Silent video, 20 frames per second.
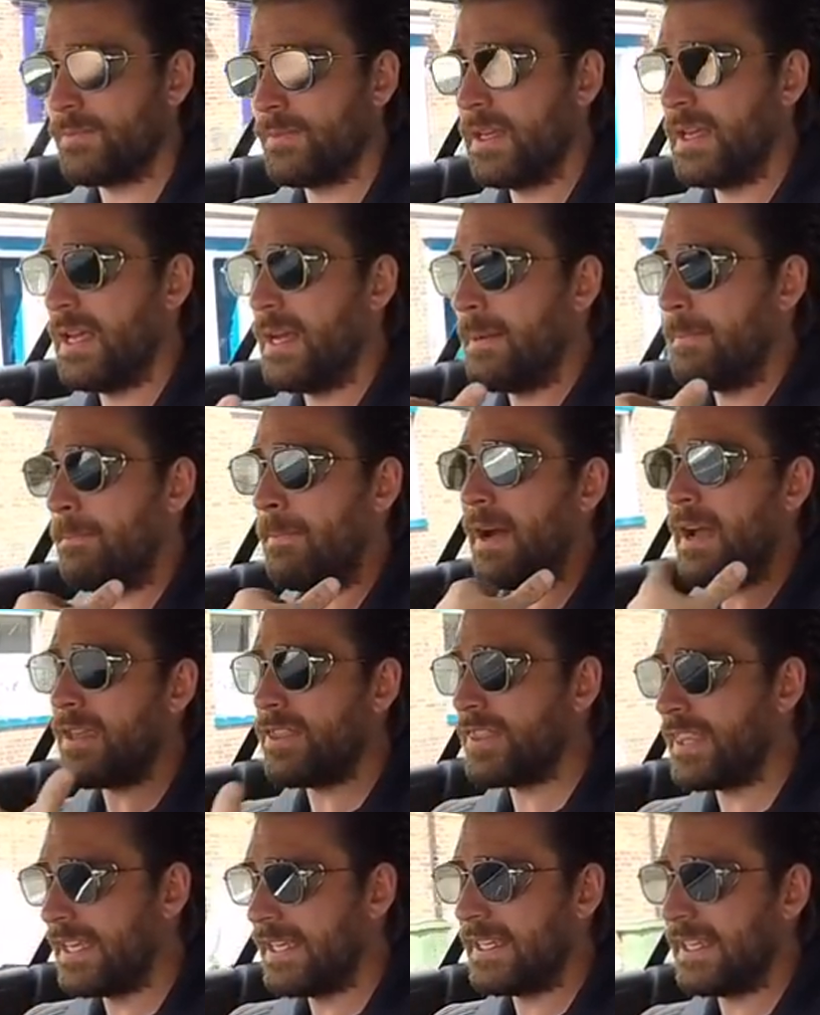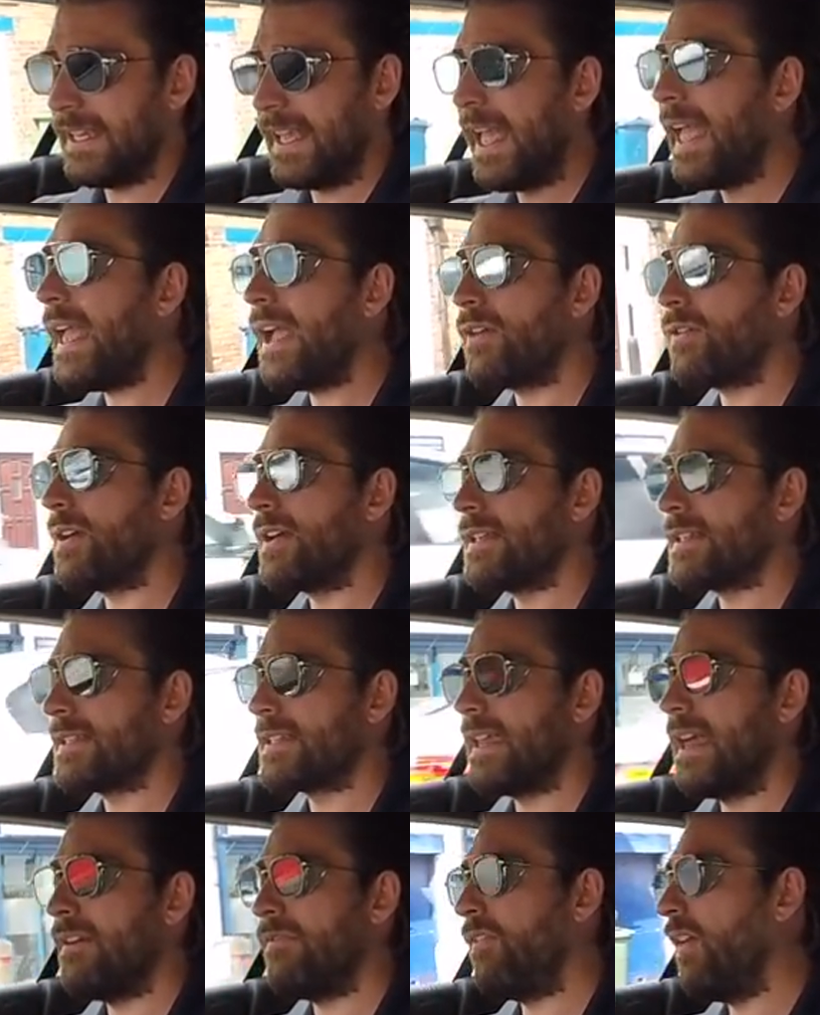My thinking here
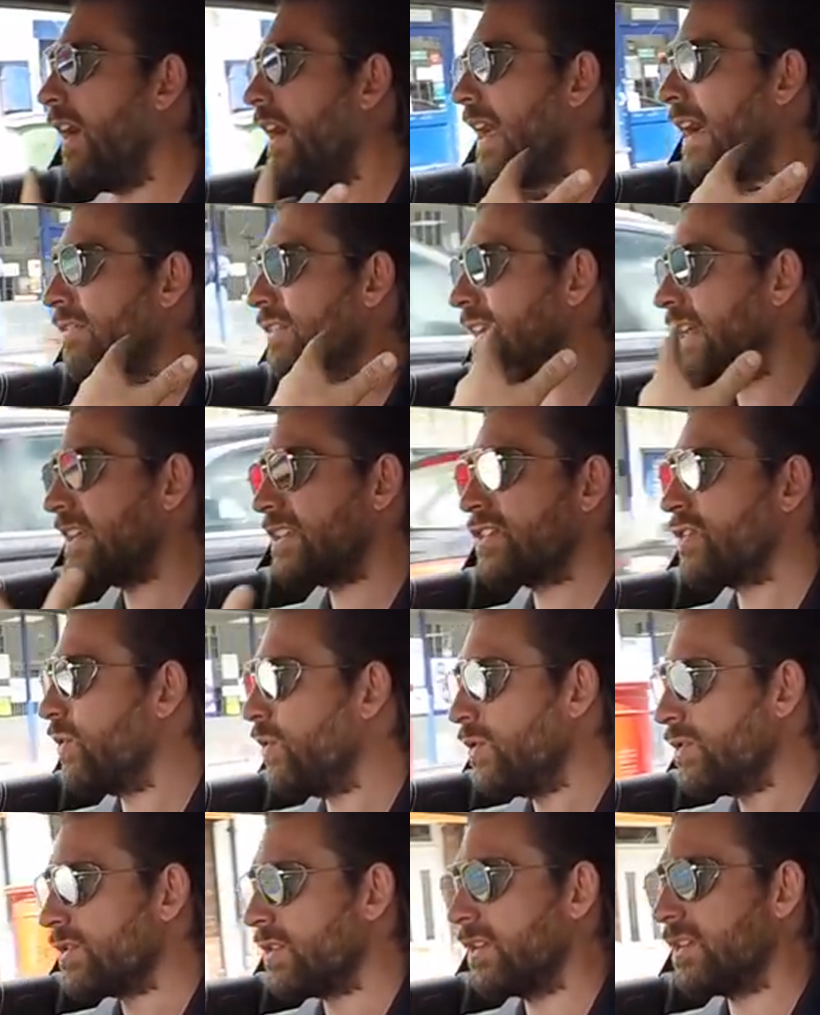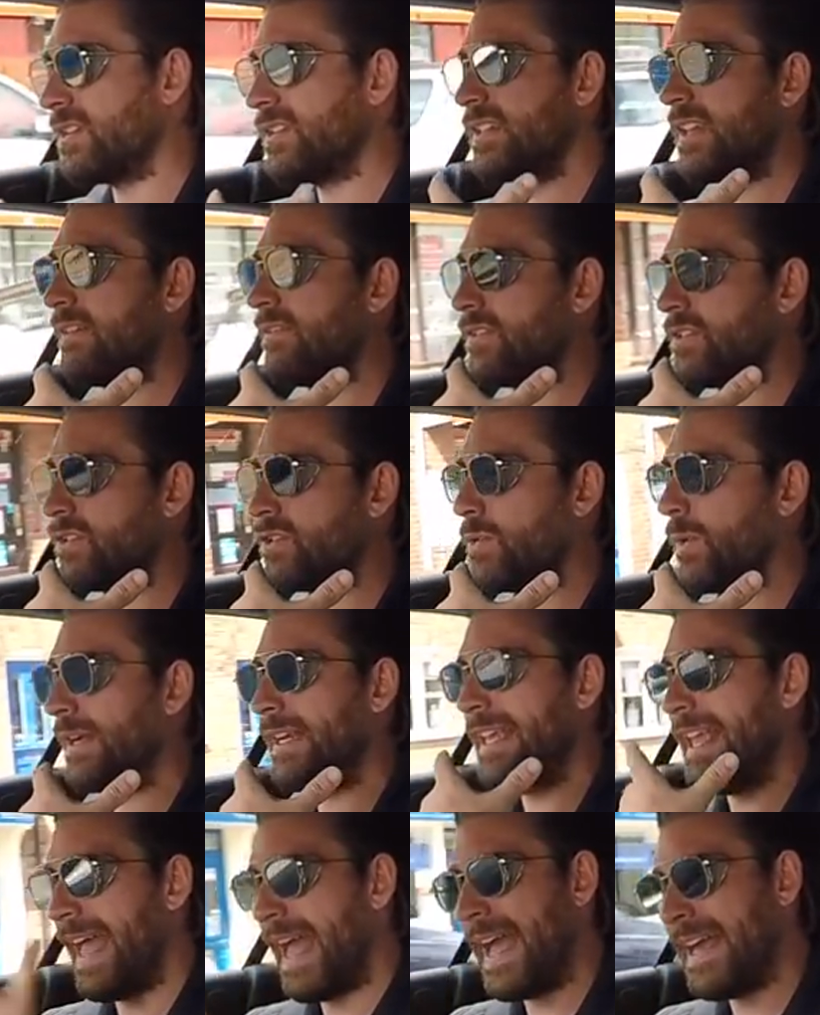is, if I have an exhaust on a
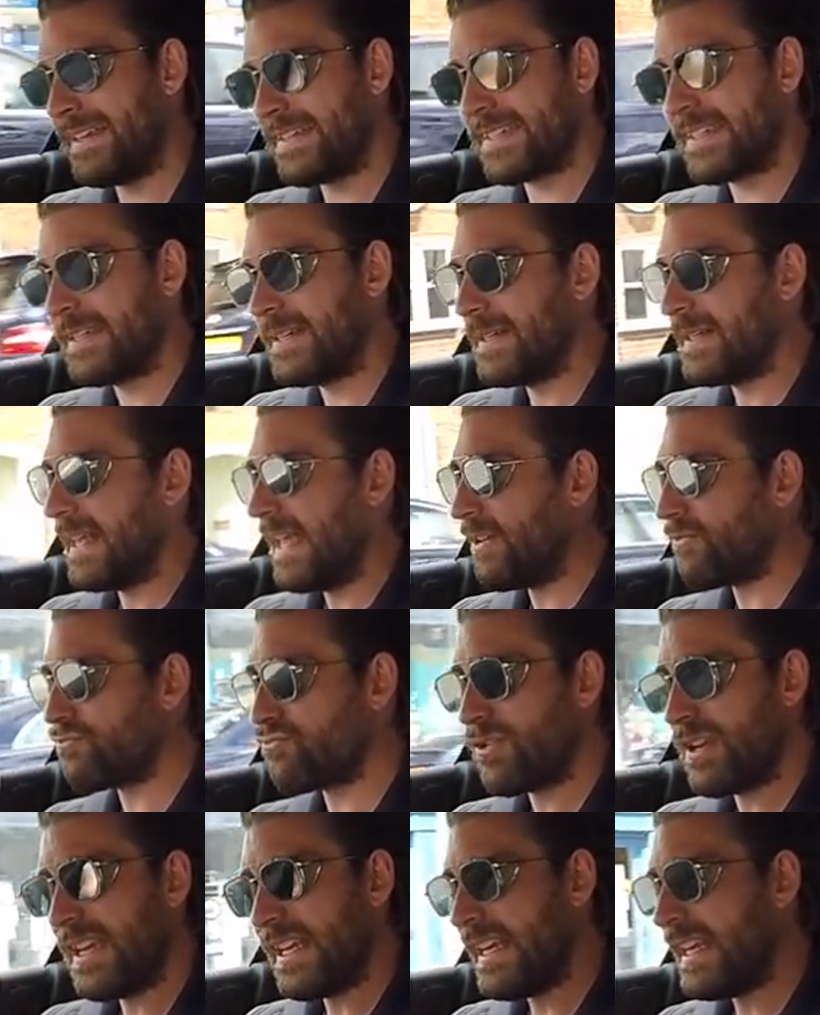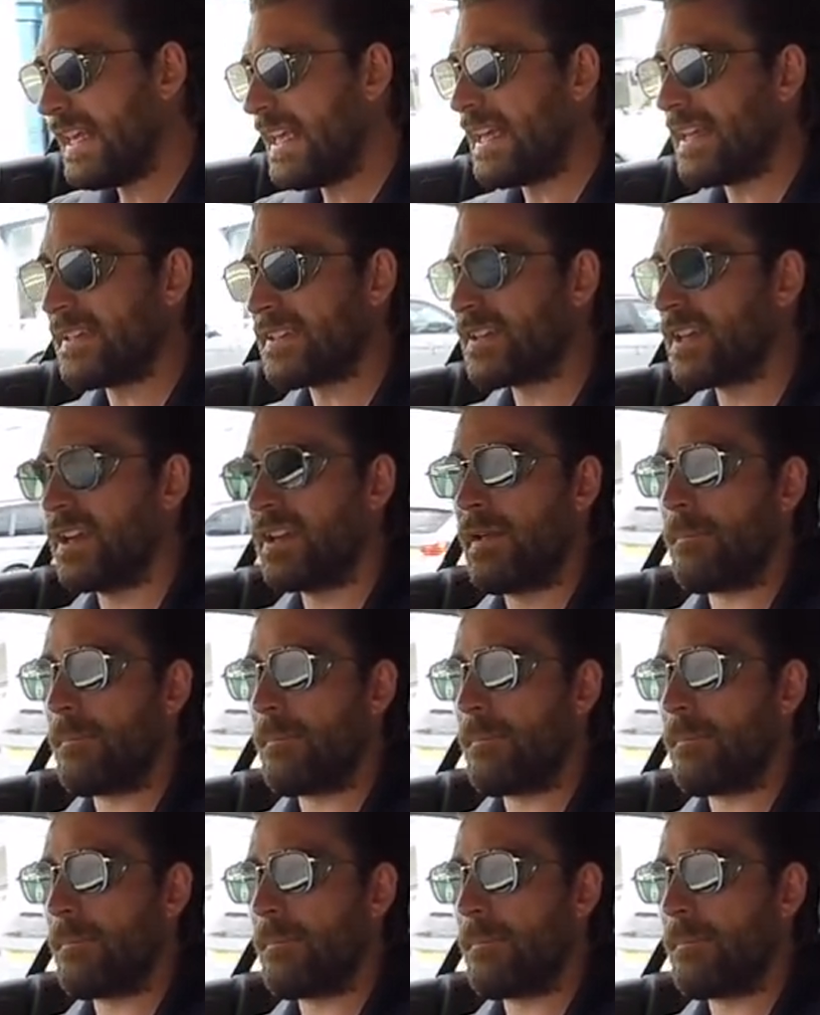720S, it really is going